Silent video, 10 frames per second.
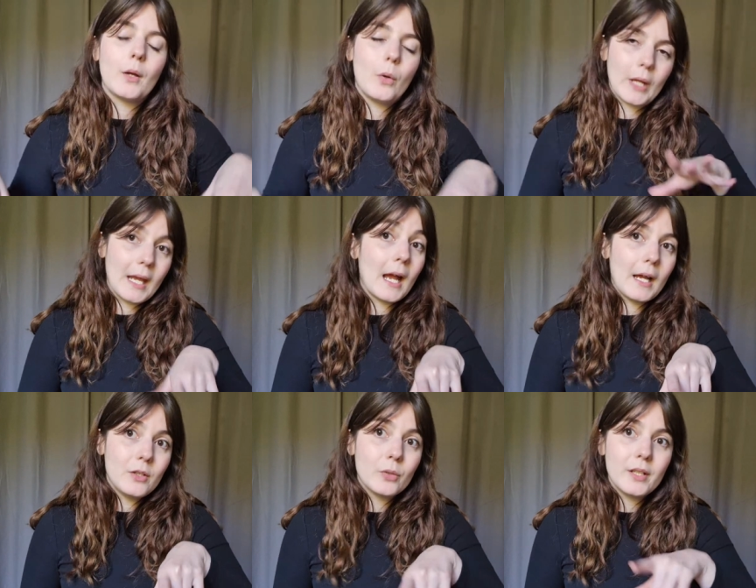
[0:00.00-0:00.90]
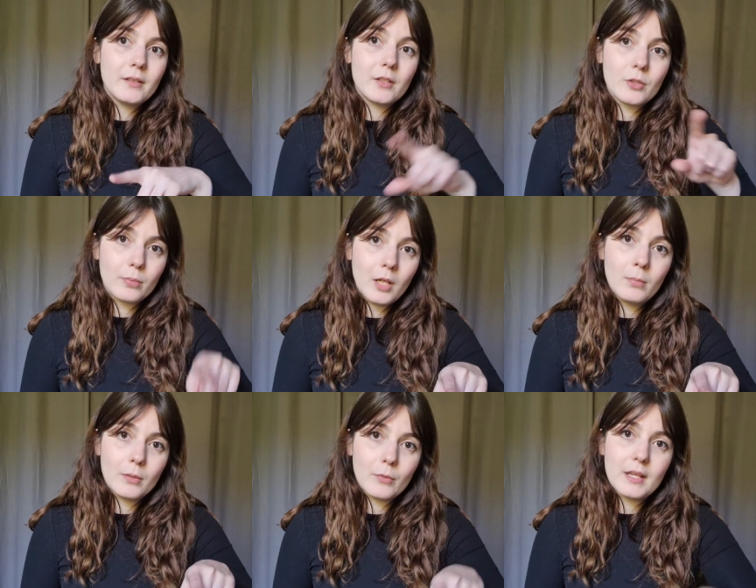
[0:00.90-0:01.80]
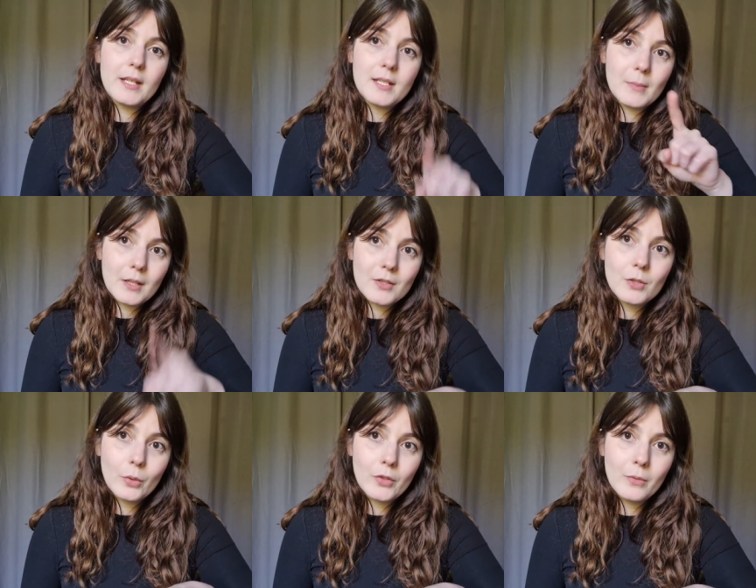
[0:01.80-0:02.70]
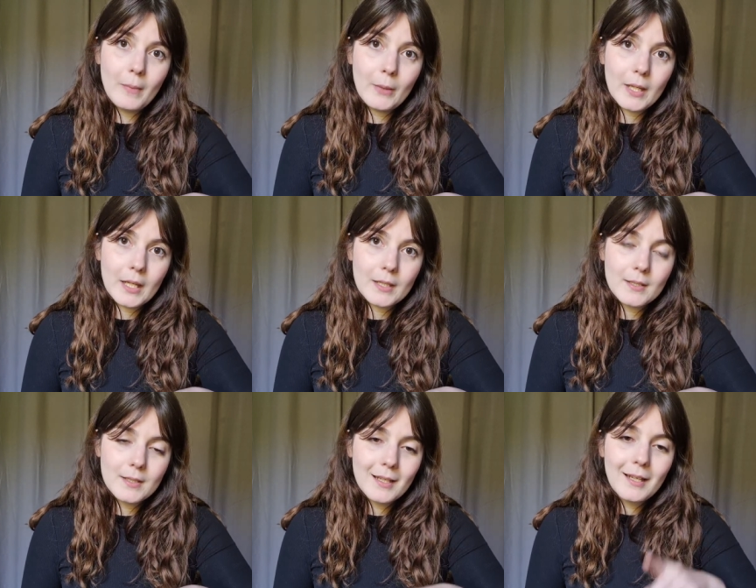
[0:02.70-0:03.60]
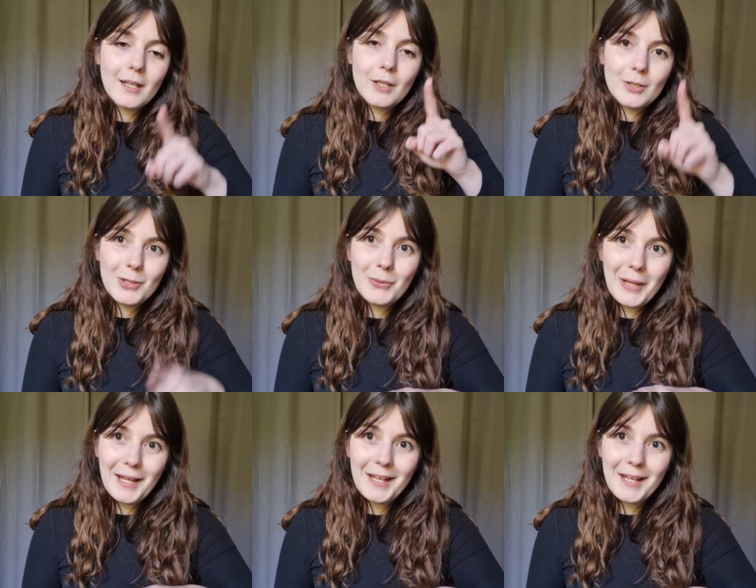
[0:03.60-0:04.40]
okay, I know that there's a problem with this because North Americans, you